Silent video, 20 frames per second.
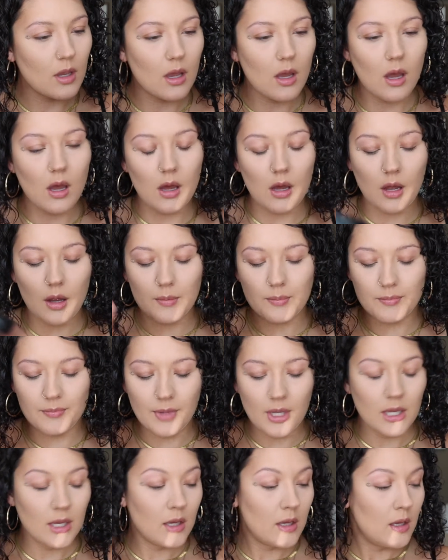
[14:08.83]

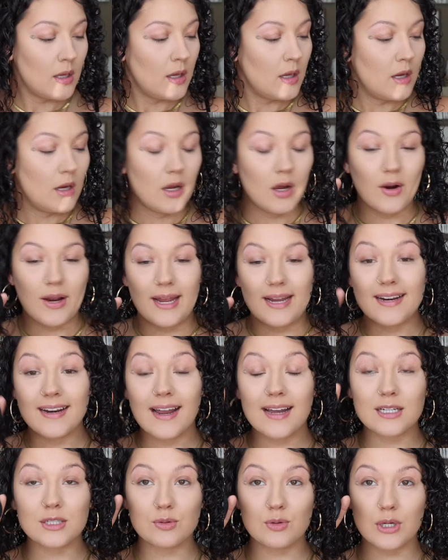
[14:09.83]
Okay,
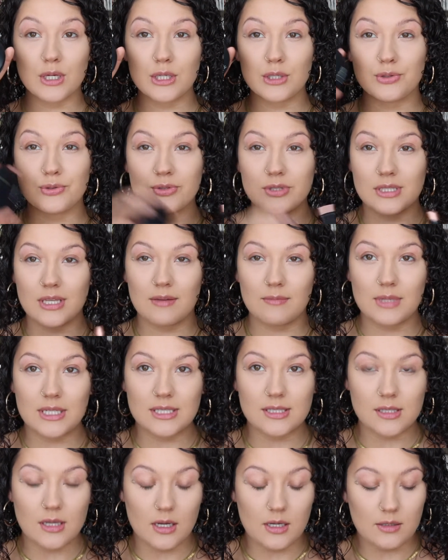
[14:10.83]
next we're gonna use Give Me
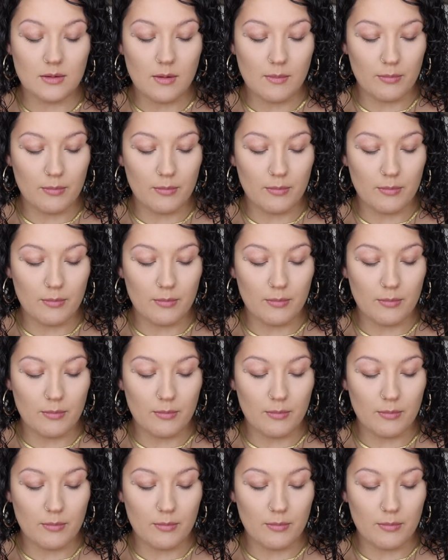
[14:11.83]
Sun